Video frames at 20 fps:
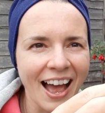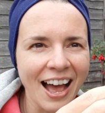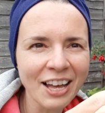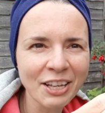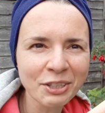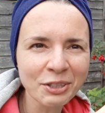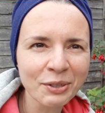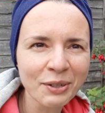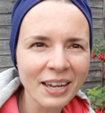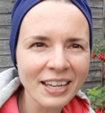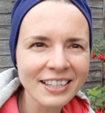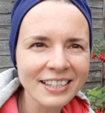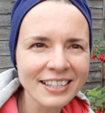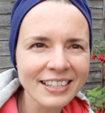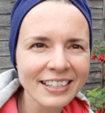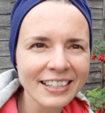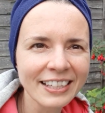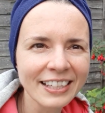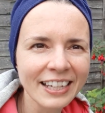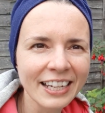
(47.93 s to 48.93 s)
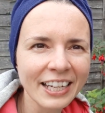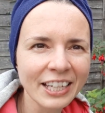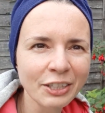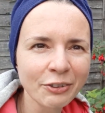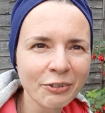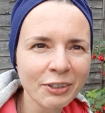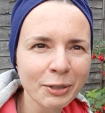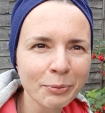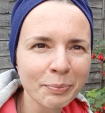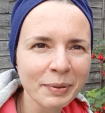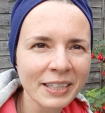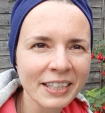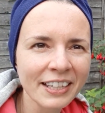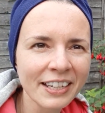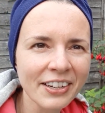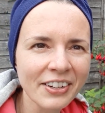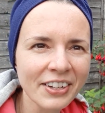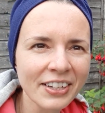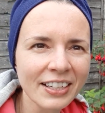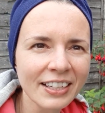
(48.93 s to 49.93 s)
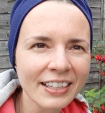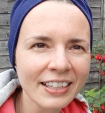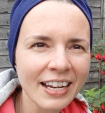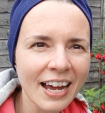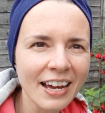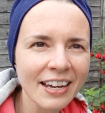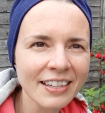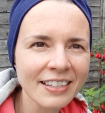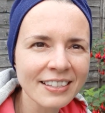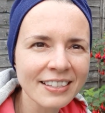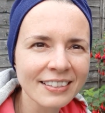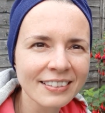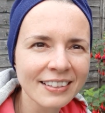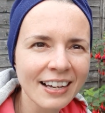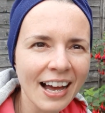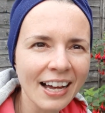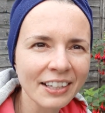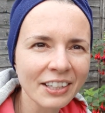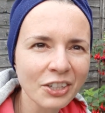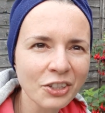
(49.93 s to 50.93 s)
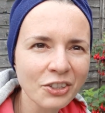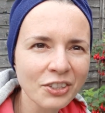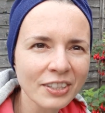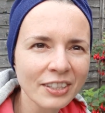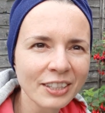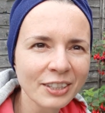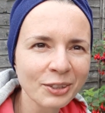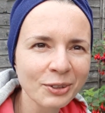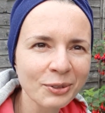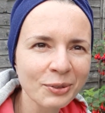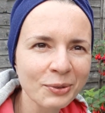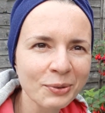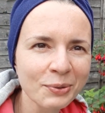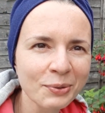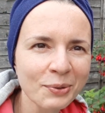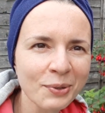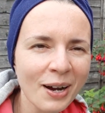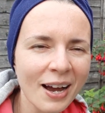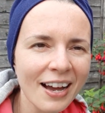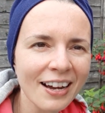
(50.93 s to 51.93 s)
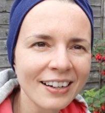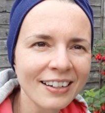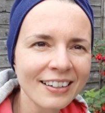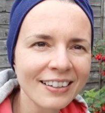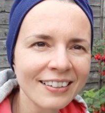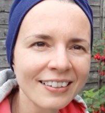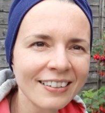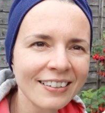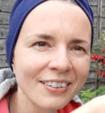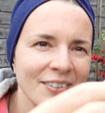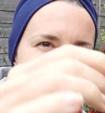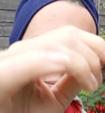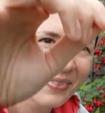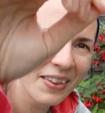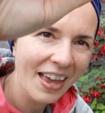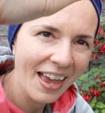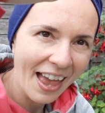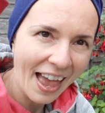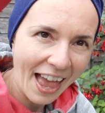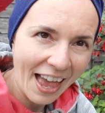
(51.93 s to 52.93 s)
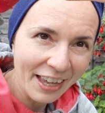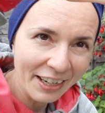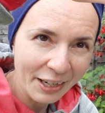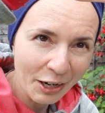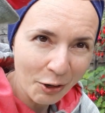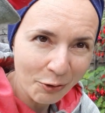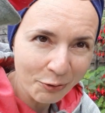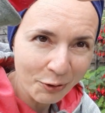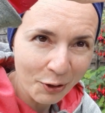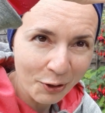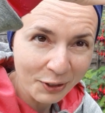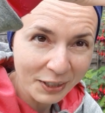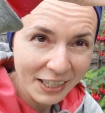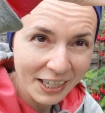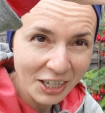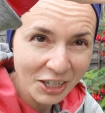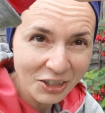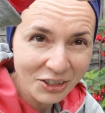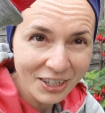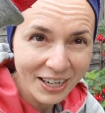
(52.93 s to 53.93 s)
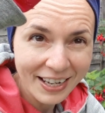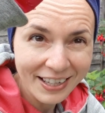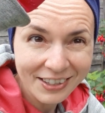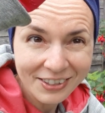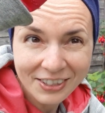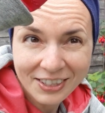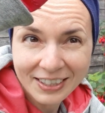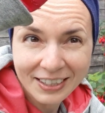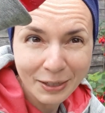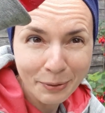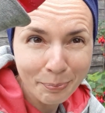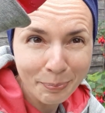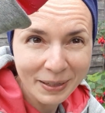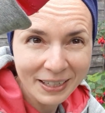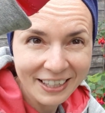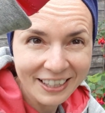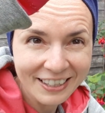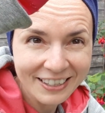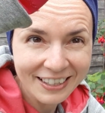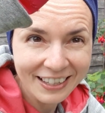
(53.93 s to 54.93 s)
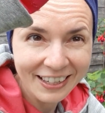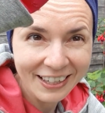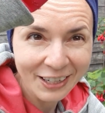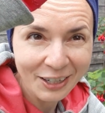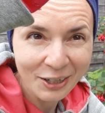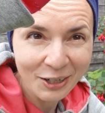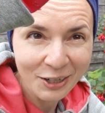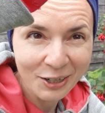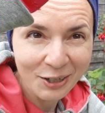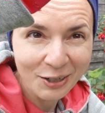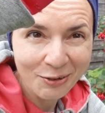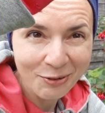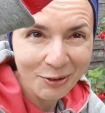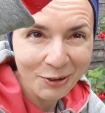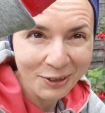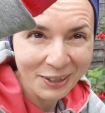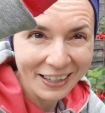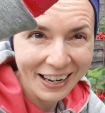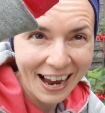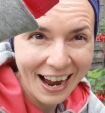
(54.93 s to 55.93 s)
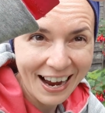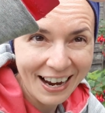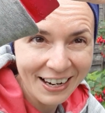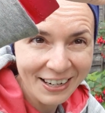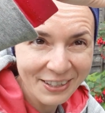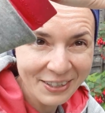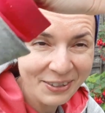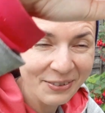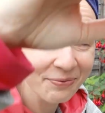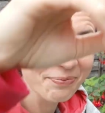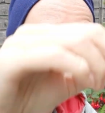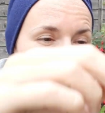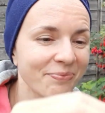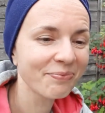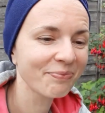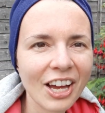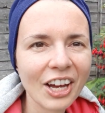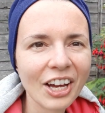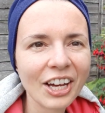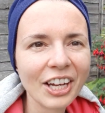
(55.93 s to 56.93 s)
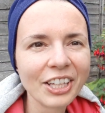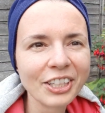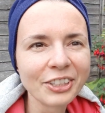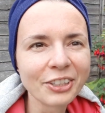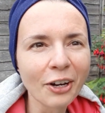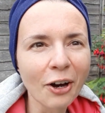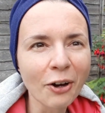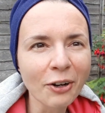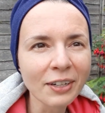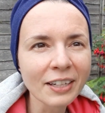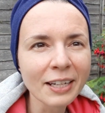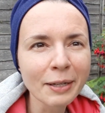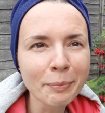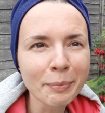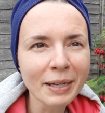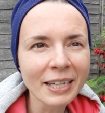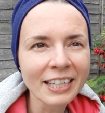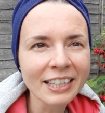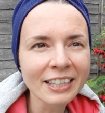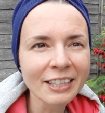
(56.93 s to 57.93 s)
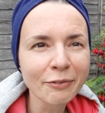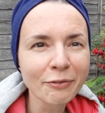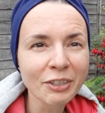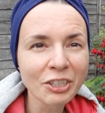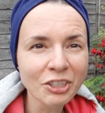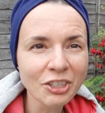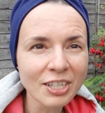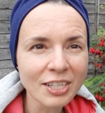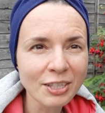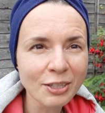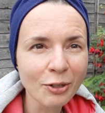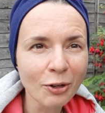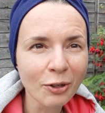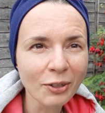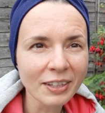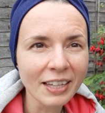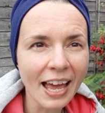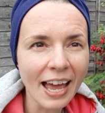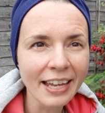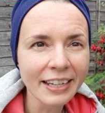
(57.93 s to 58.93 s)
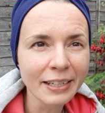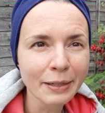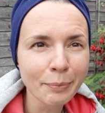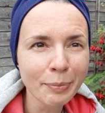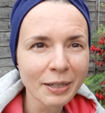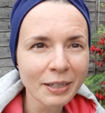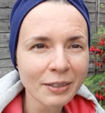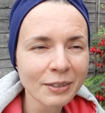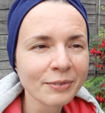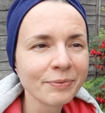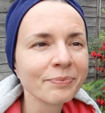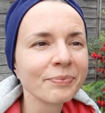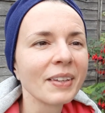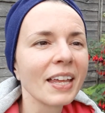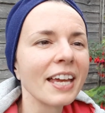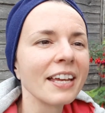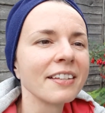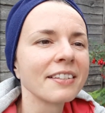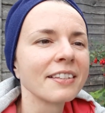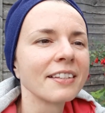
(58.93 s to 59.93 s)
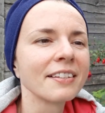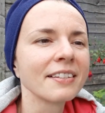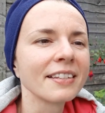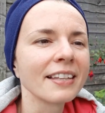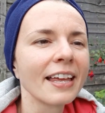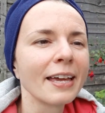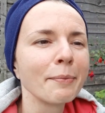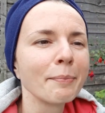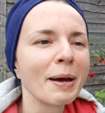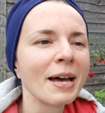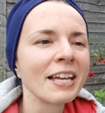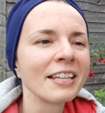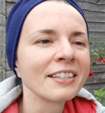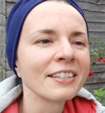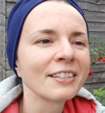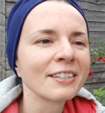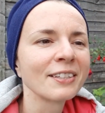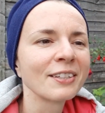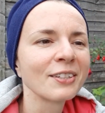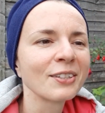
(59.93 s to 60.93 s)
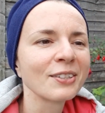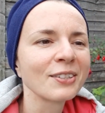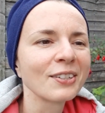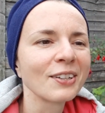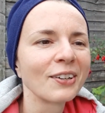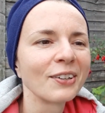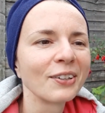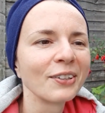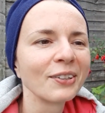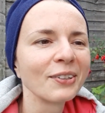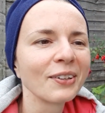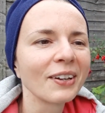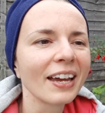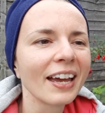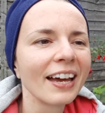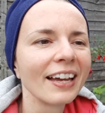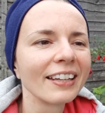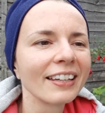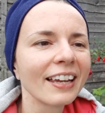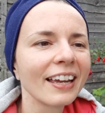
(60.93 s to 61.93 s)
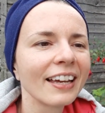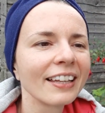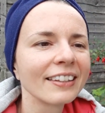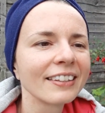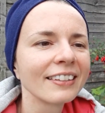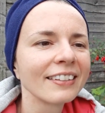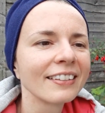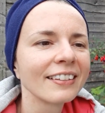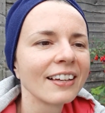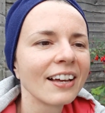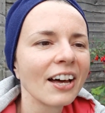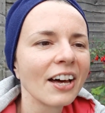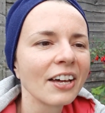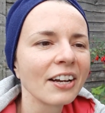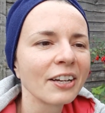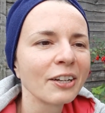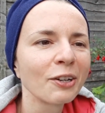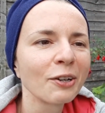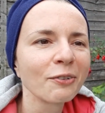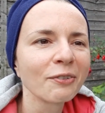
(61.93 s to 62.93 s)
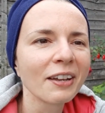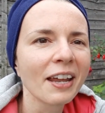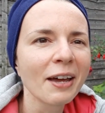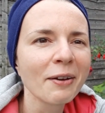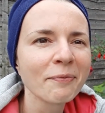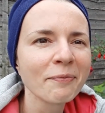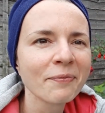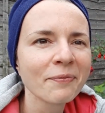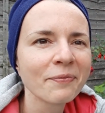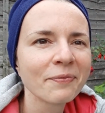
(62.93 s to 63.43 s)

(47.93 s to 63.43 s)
As you can see, it will be a really nice addition to any of your dish. It's really pleasing for the eyes. The only bit which is not edible is the stamens, so you can get rid of them.